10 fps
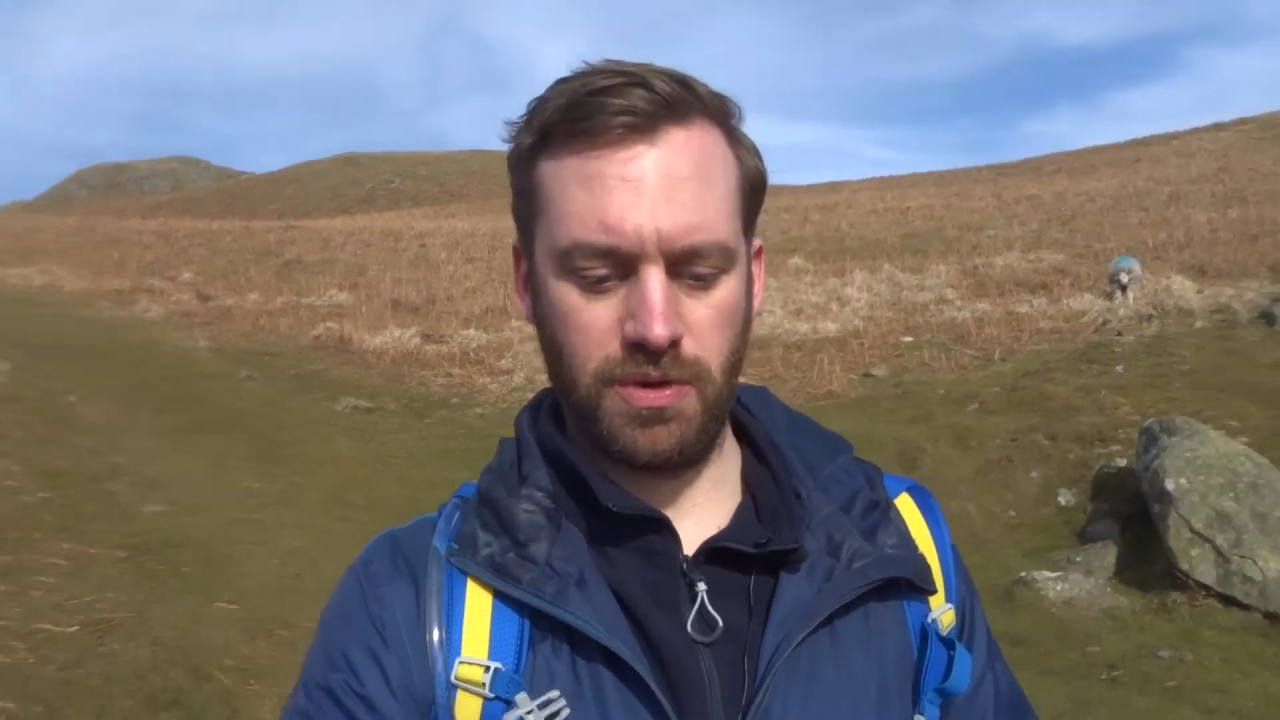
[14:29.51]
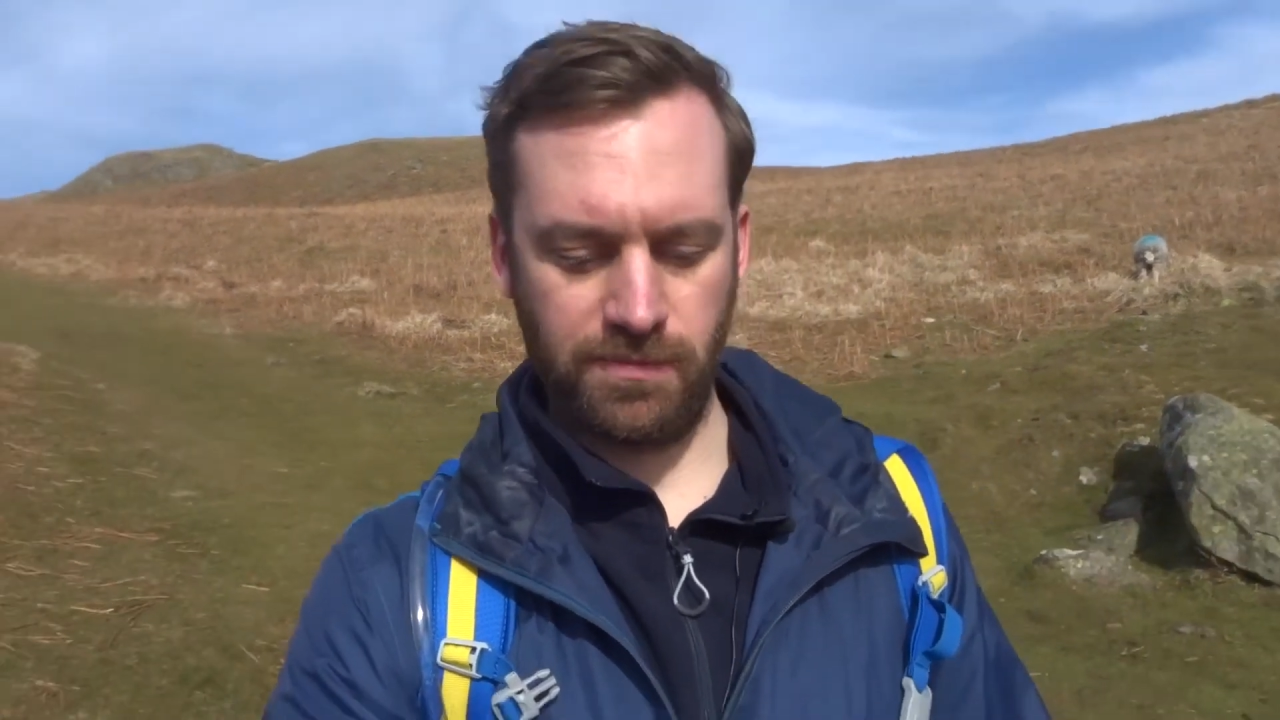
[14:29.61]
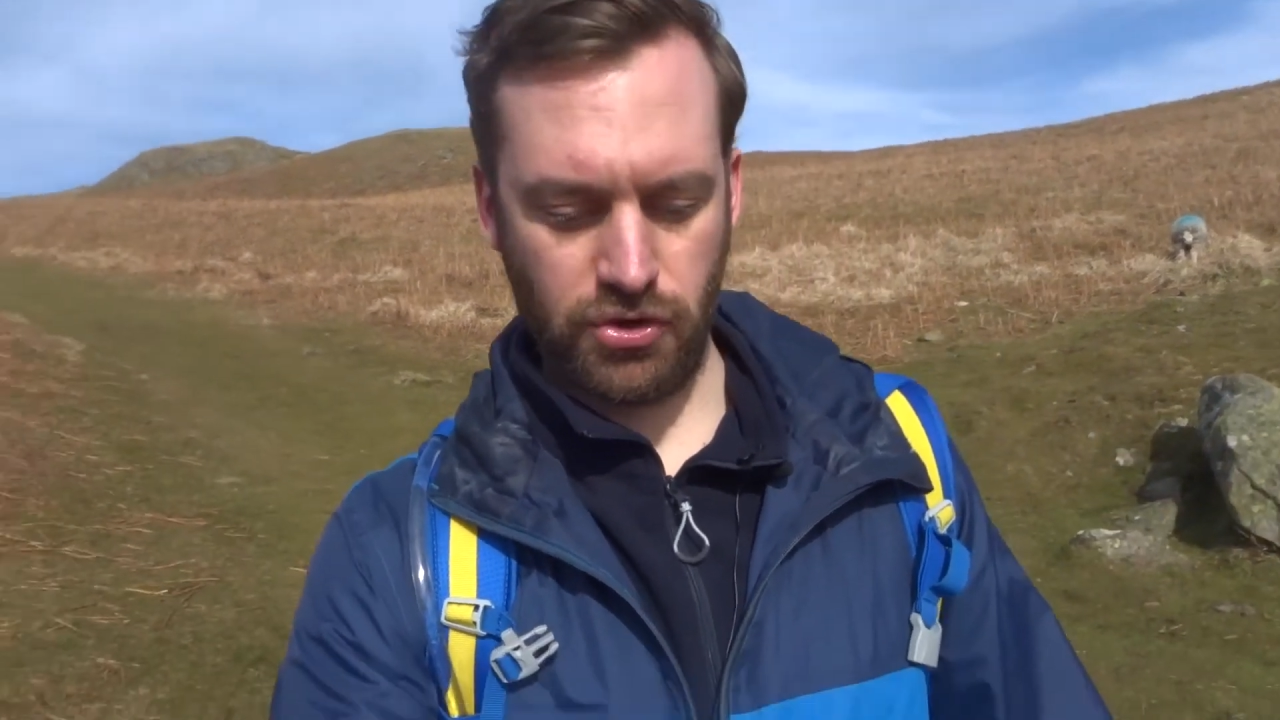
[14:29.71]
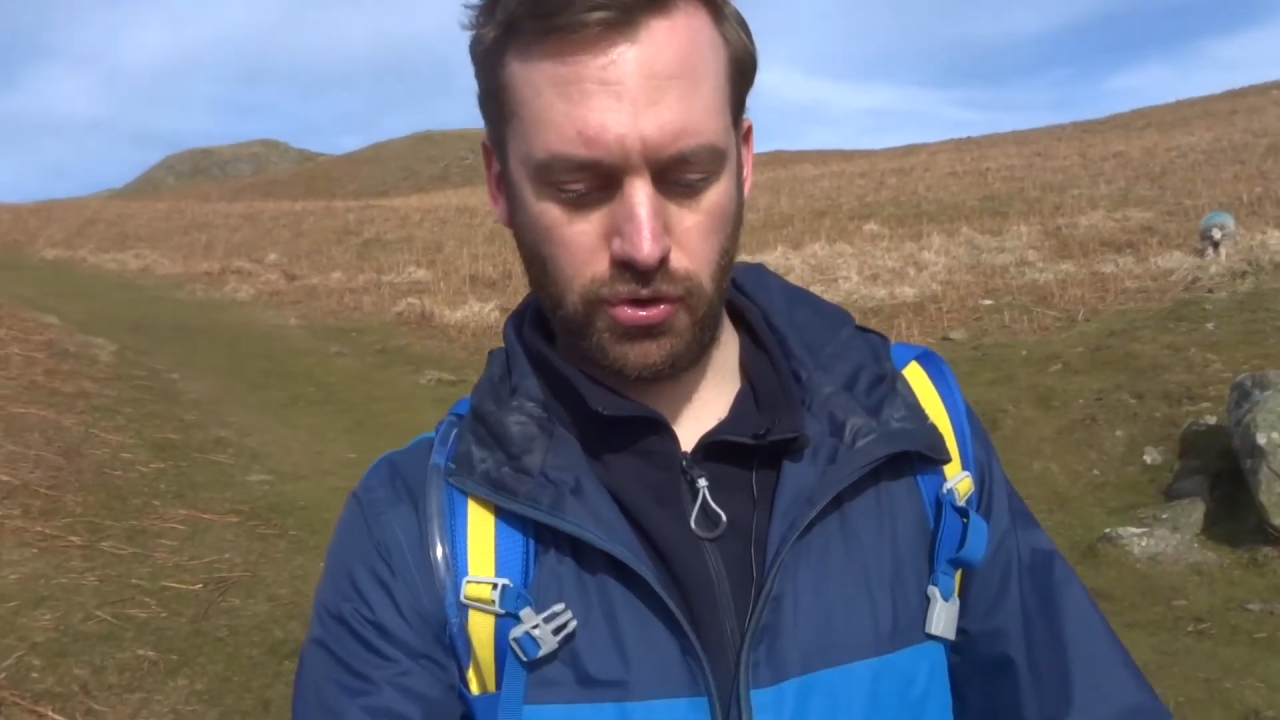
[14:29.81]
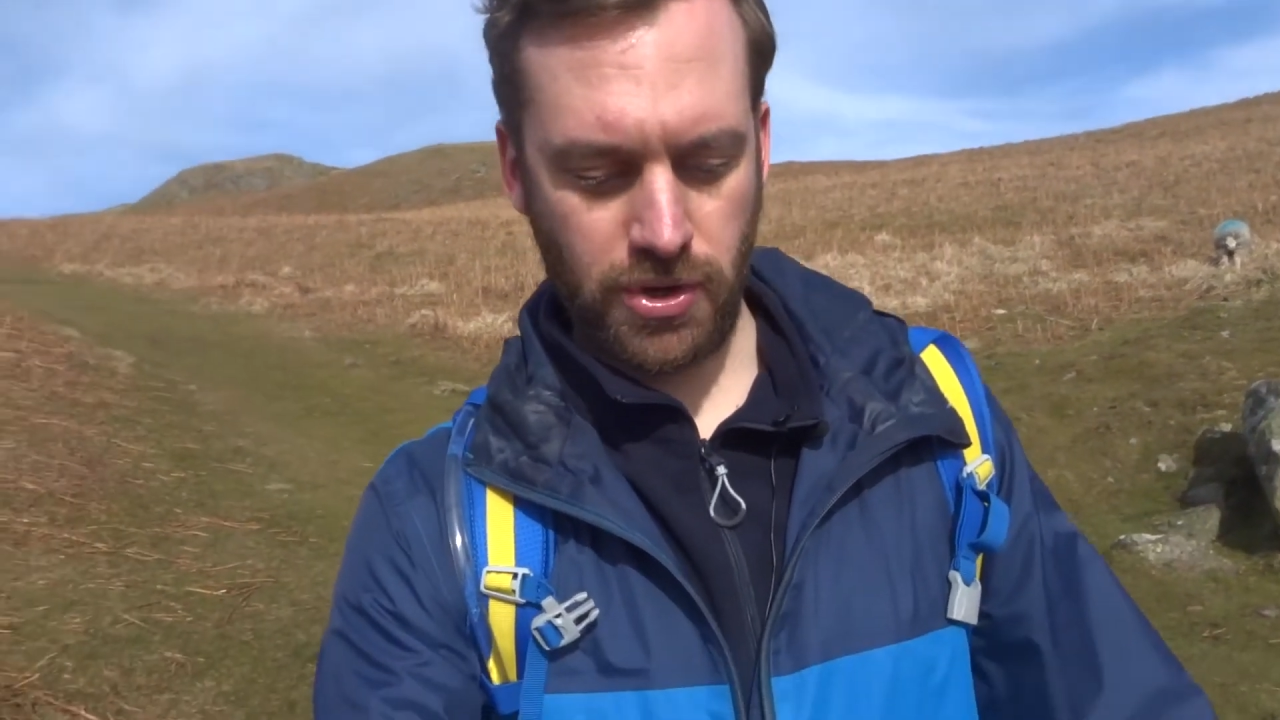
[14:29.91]
a
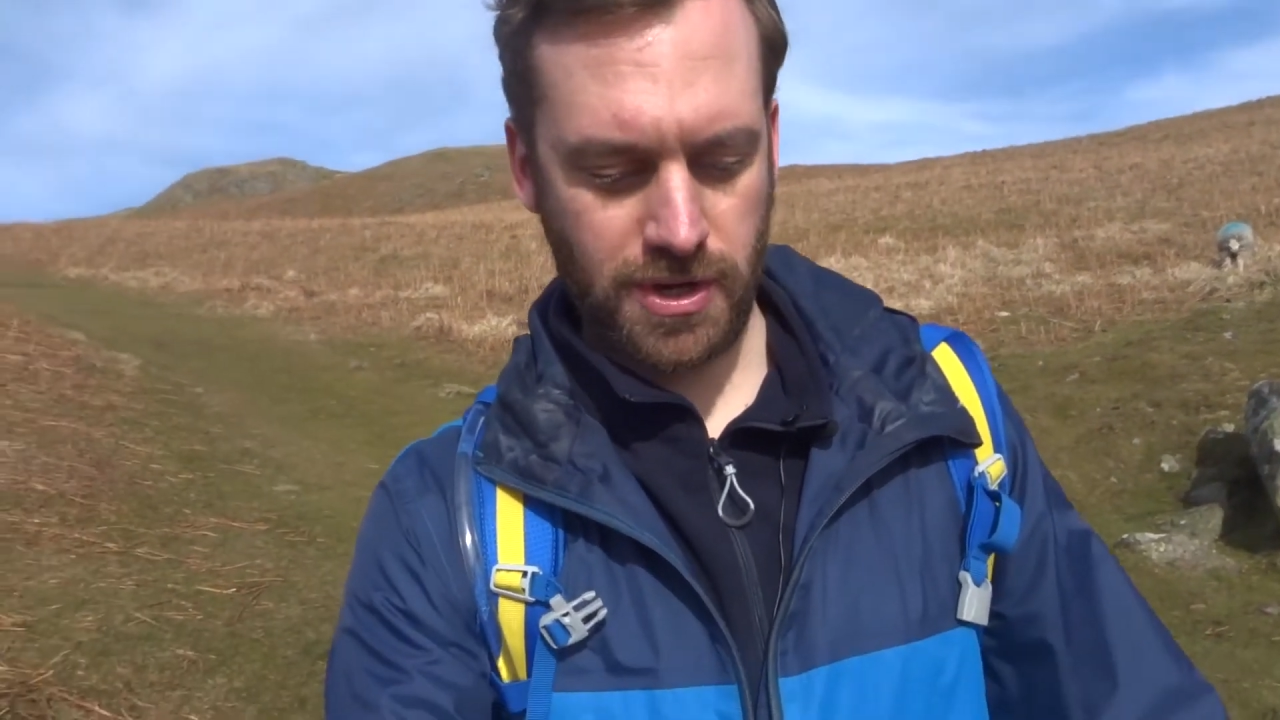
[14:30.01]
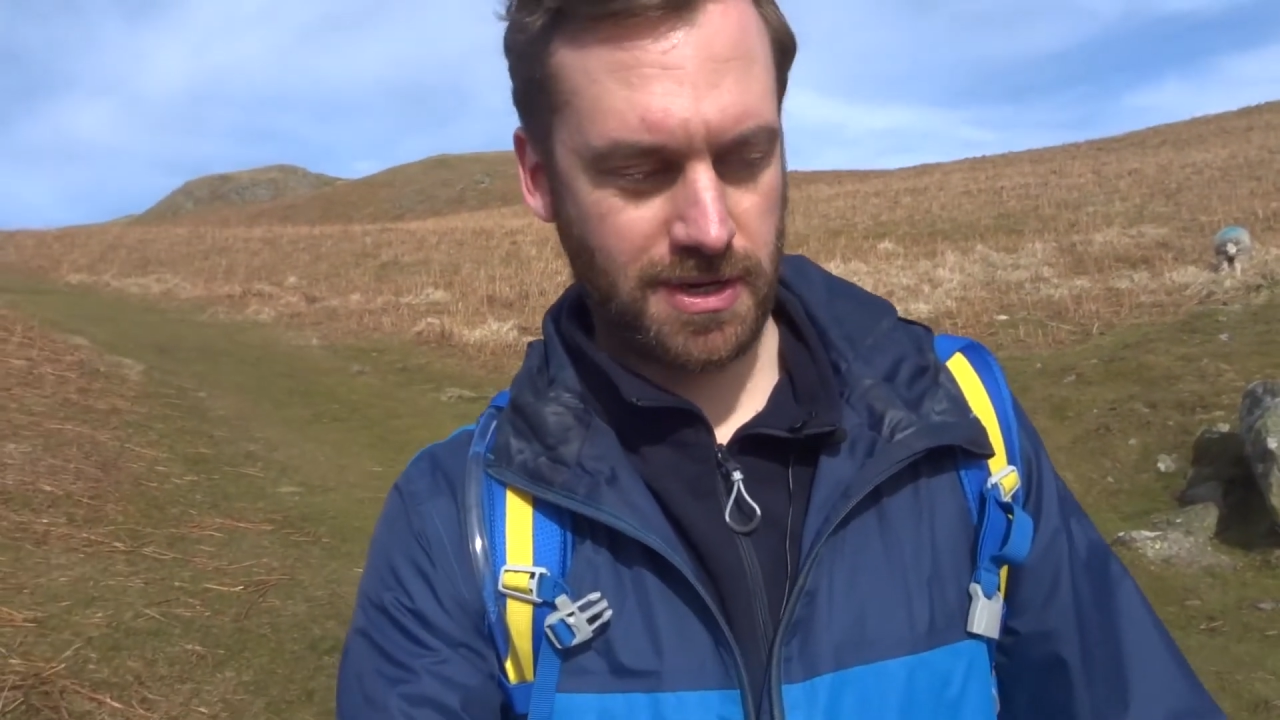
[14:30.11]
brew,